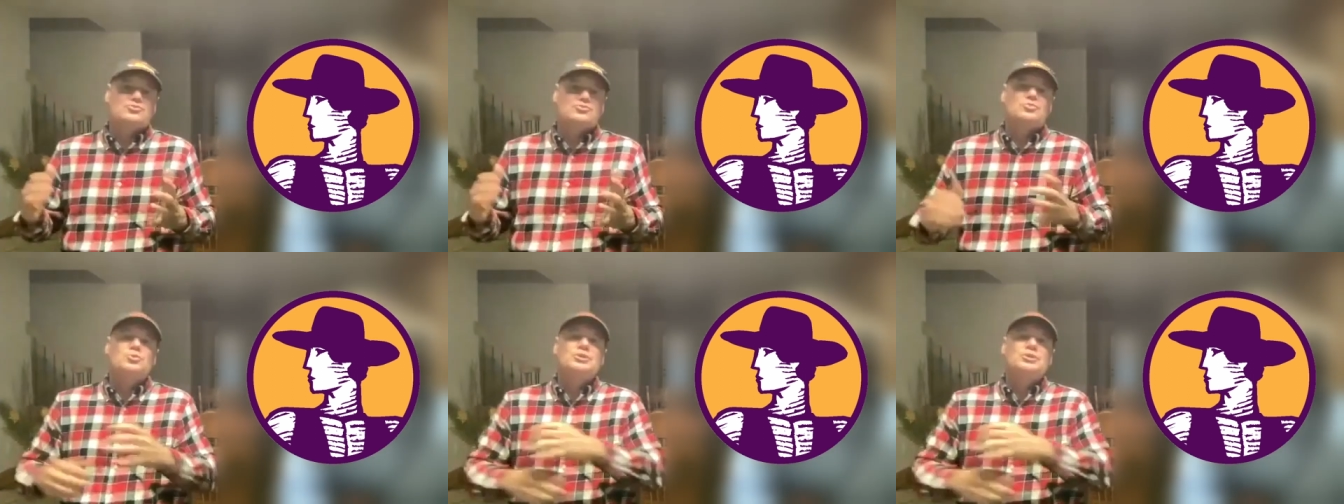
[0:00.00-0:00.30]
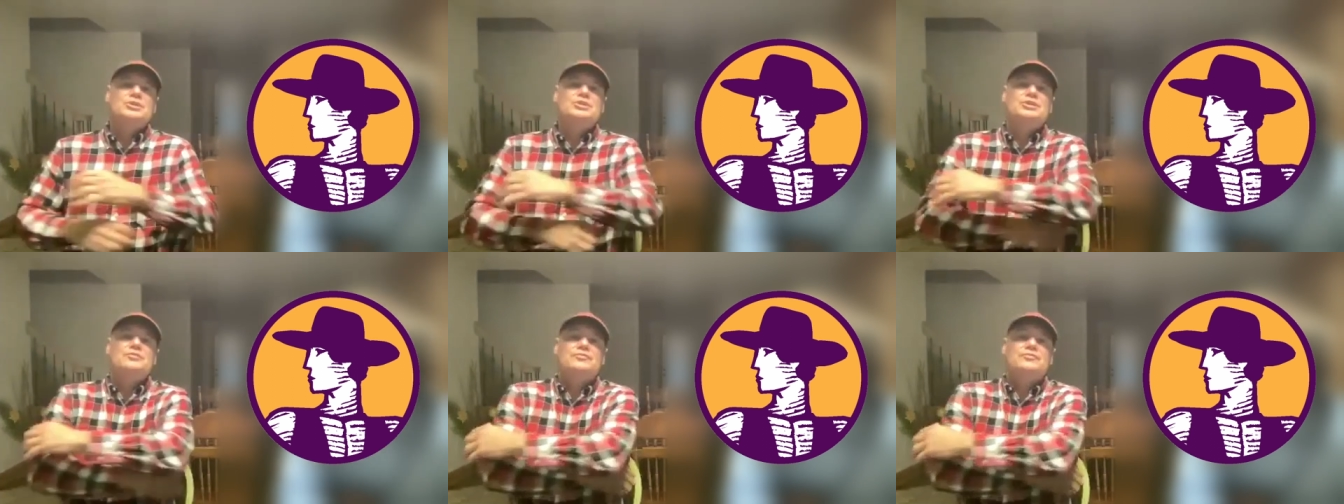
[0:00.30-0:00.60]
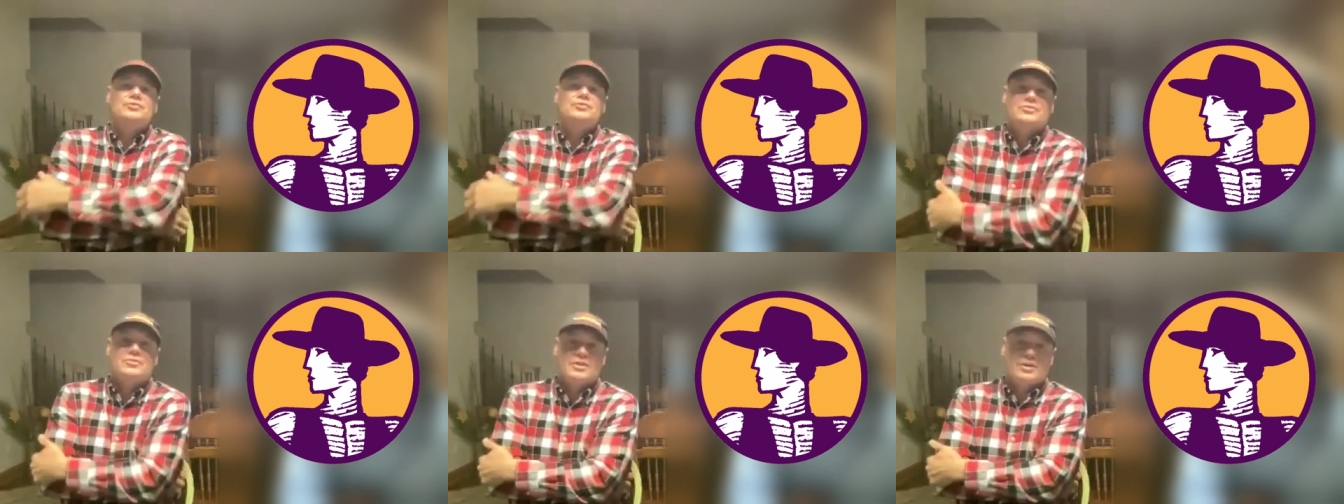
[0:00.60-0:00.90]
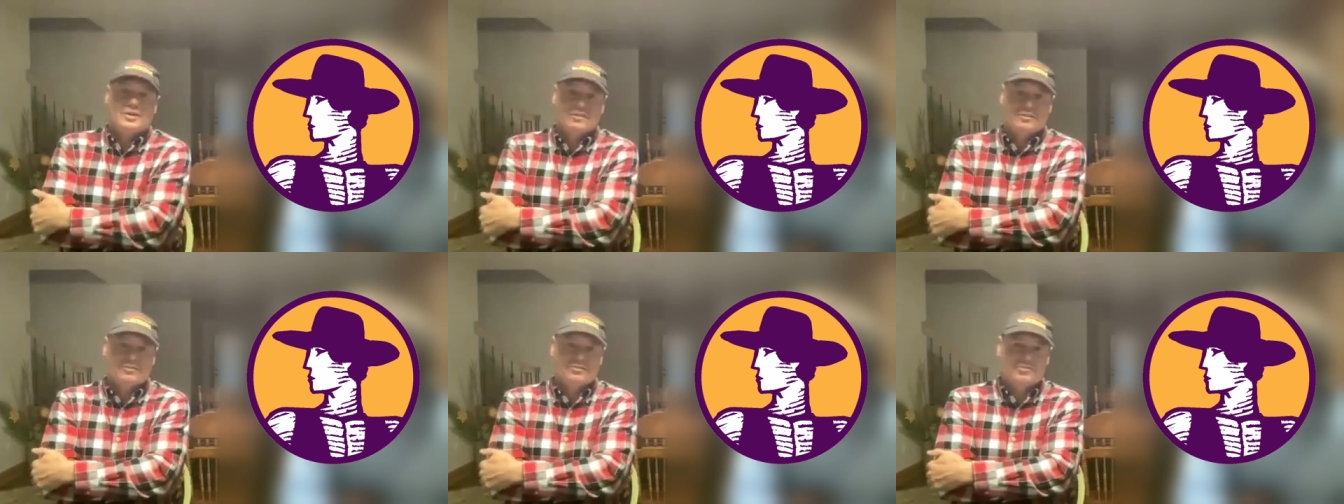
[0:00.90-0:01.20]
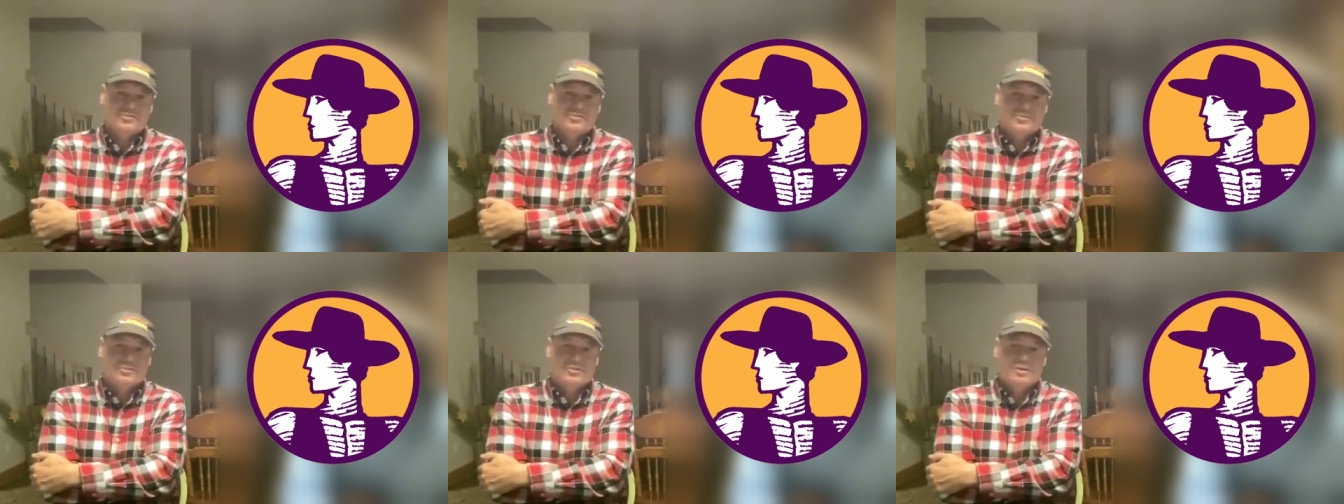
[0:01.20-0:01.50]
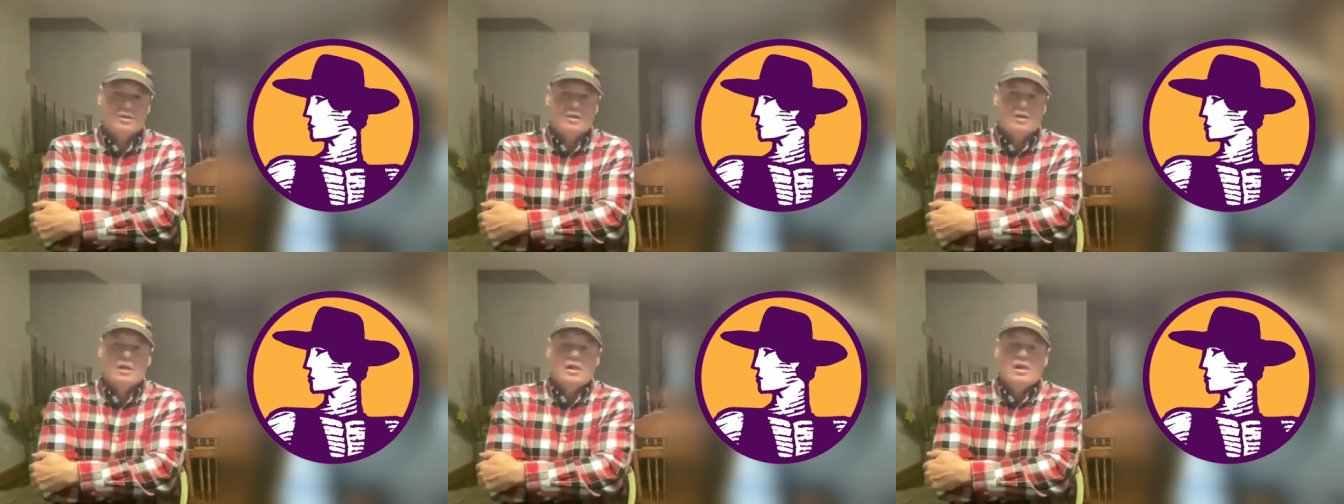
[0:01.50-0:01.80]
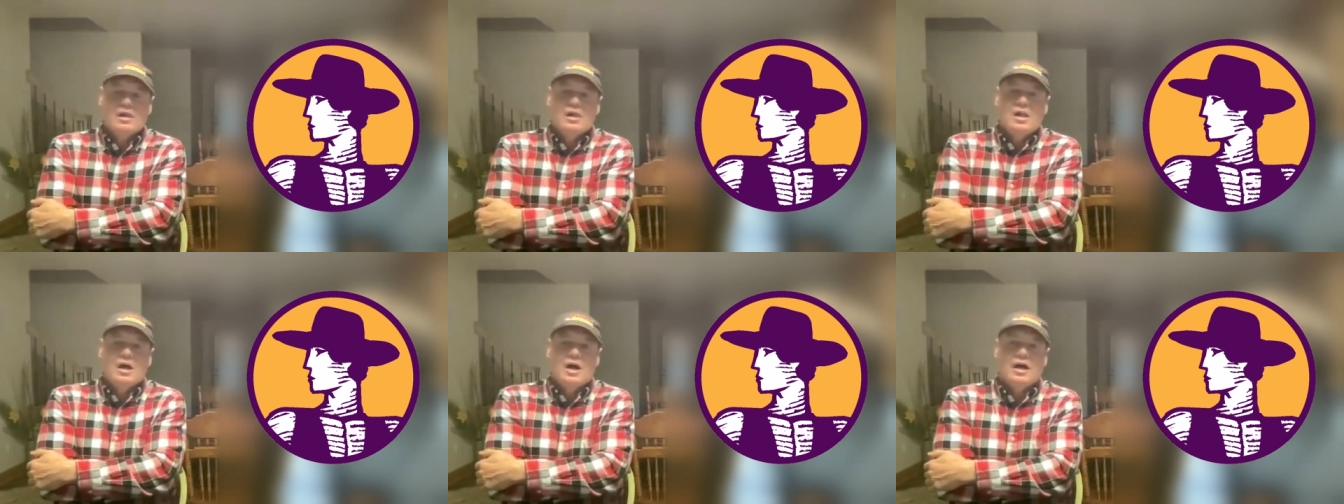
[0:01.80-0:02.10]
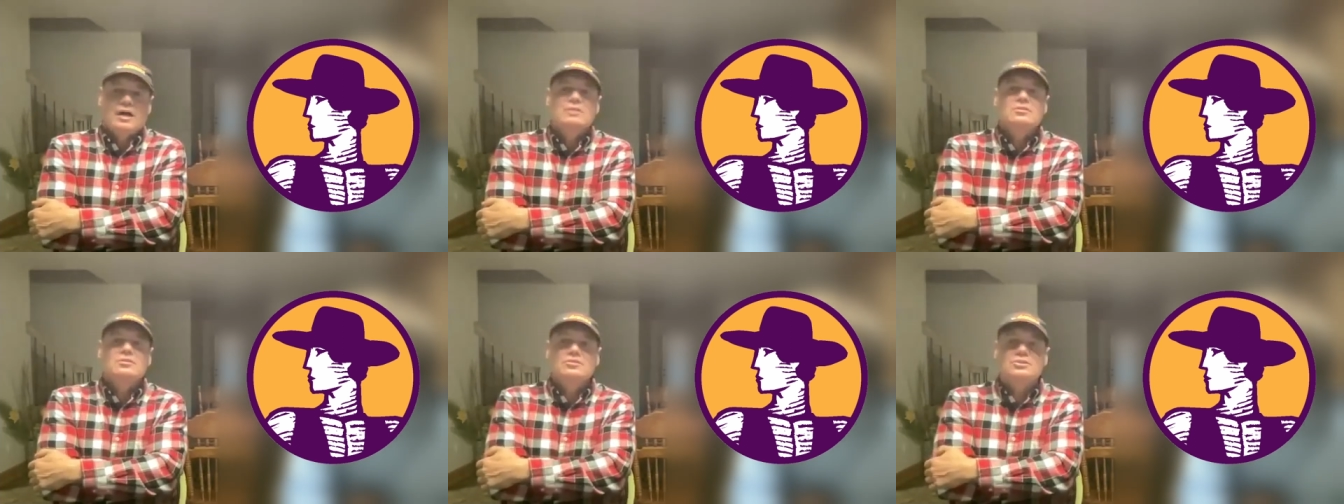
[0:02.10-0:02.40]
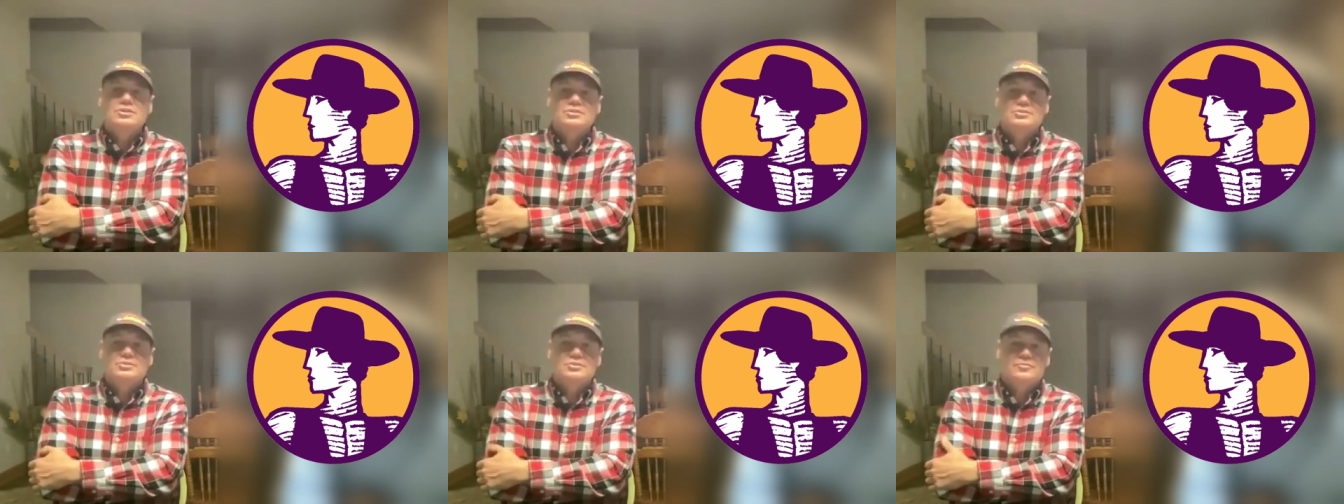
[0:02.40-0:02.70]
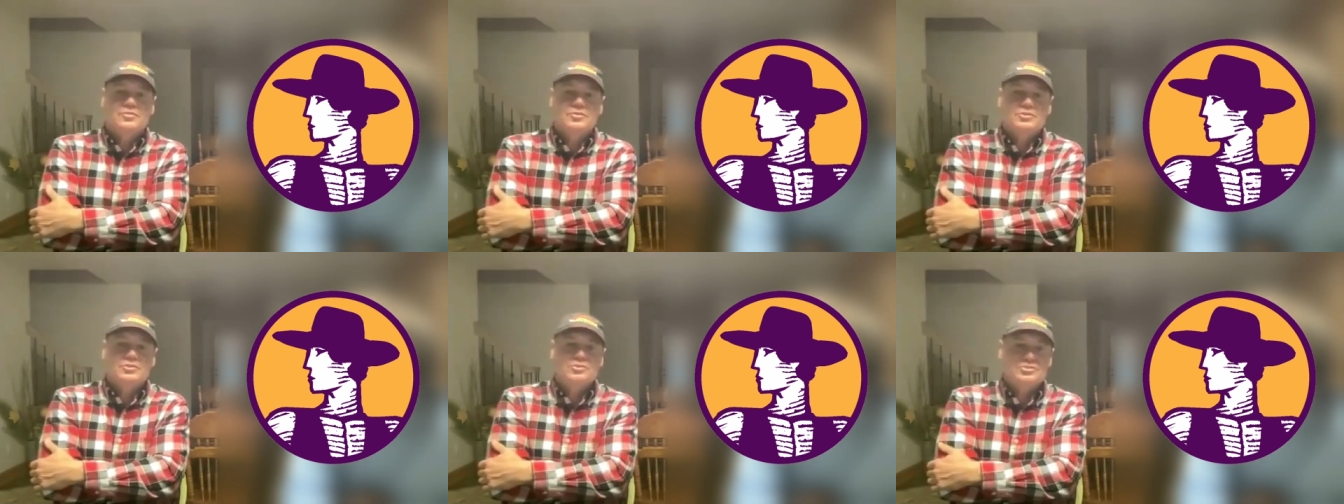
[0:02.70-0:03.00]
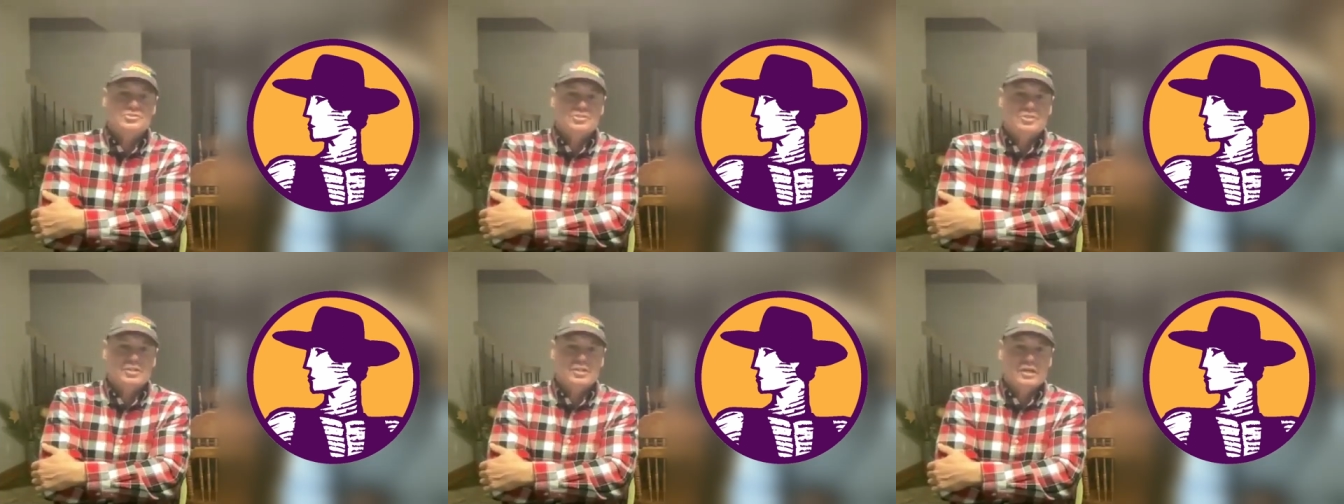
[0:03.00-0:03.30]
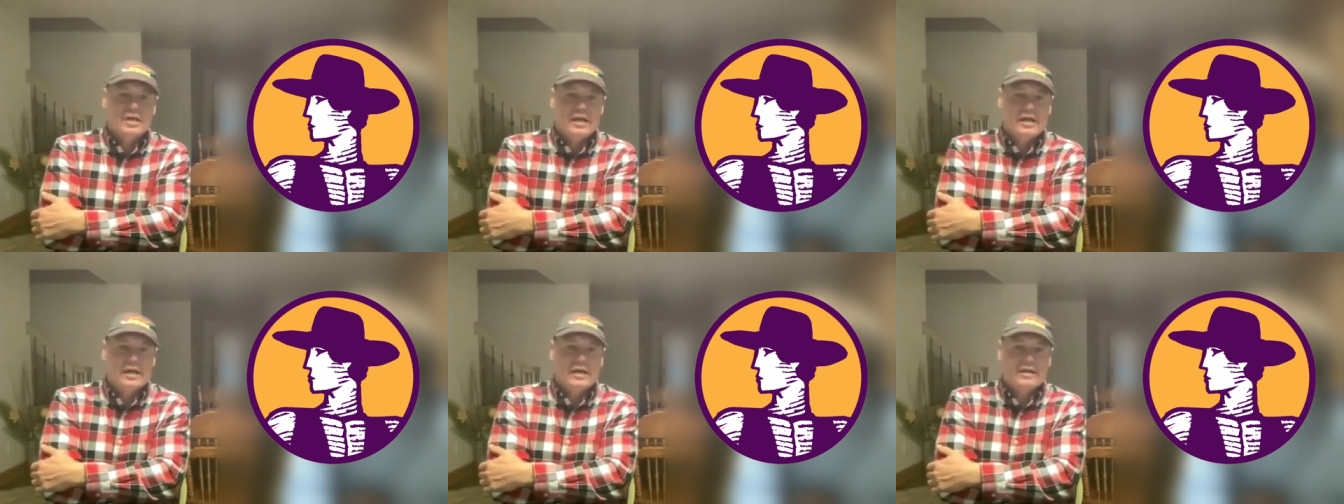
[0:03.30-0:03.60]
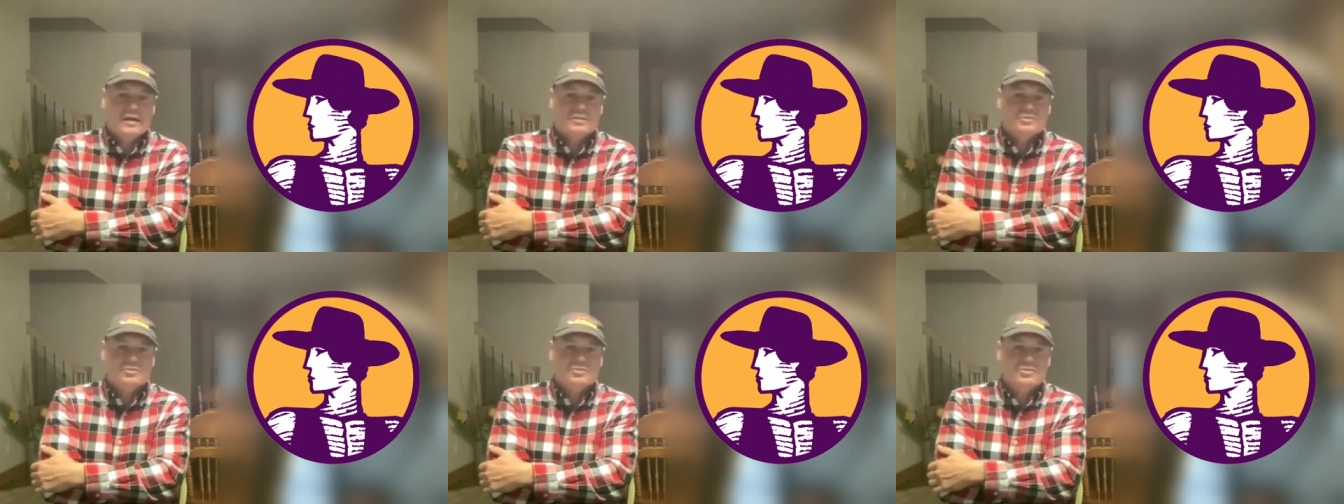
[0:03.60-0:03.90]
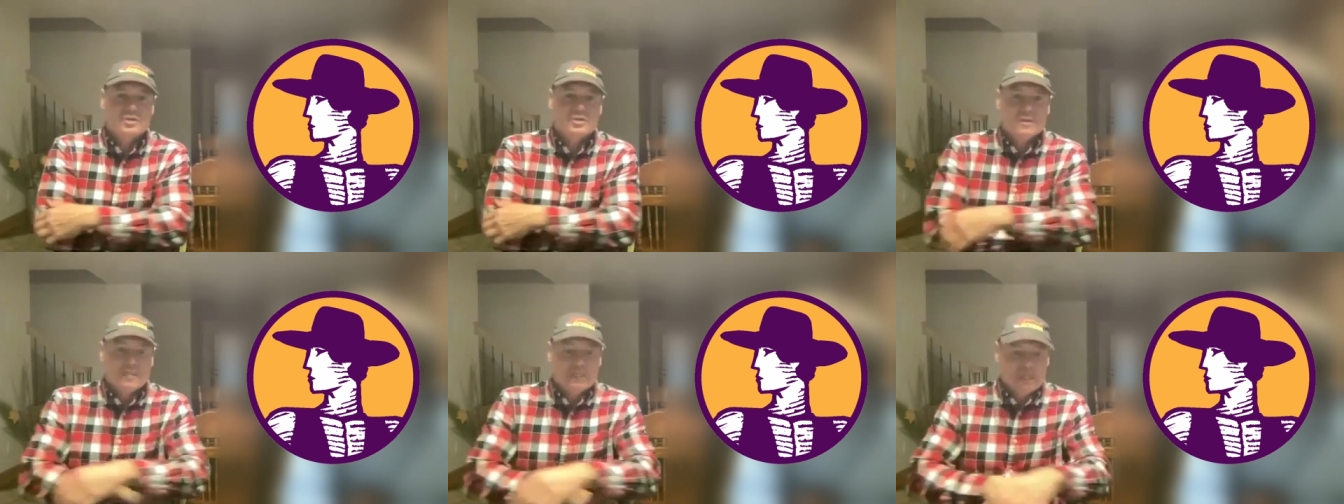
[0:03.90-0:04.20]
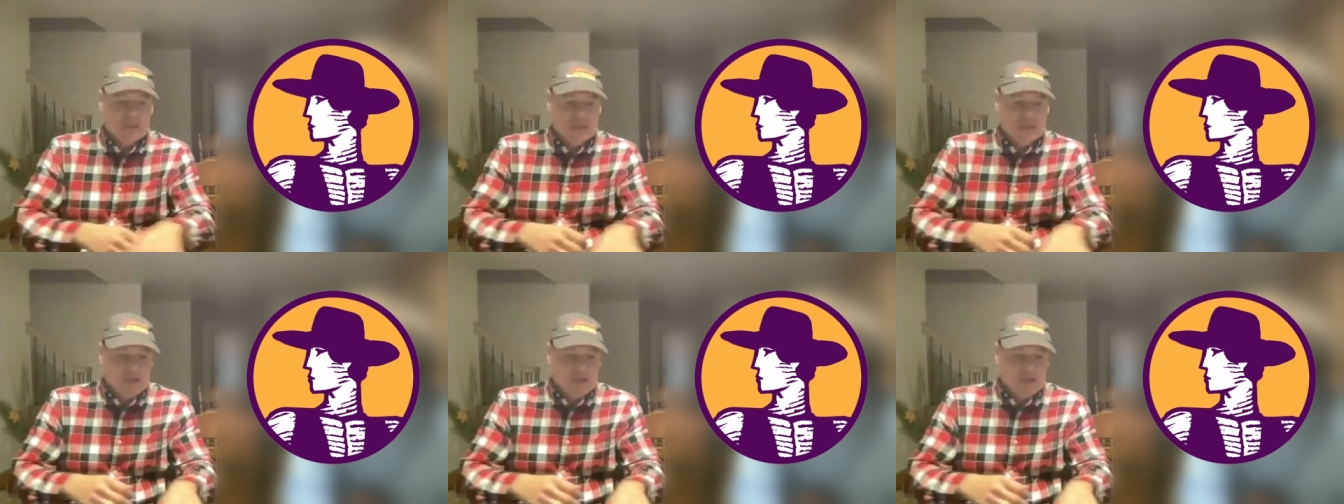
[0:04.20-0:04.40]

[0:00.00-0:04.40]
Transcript: three different things. I look at diversity as